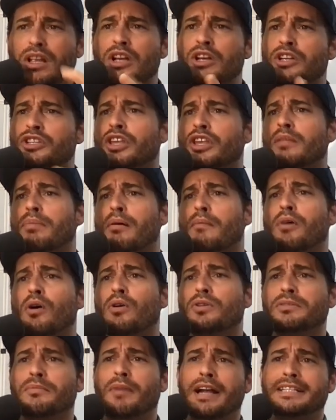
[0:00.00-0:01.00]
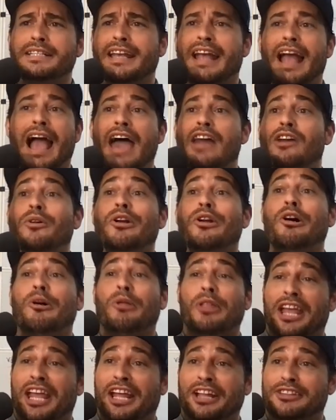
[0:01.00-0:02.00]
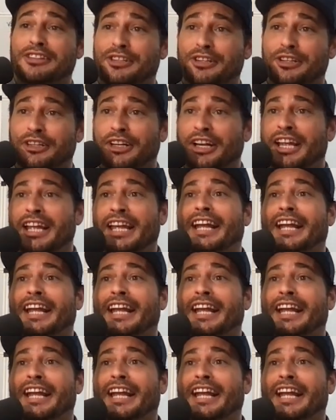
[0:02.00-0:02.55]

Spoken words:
So the proposer might say, I don't know the answer.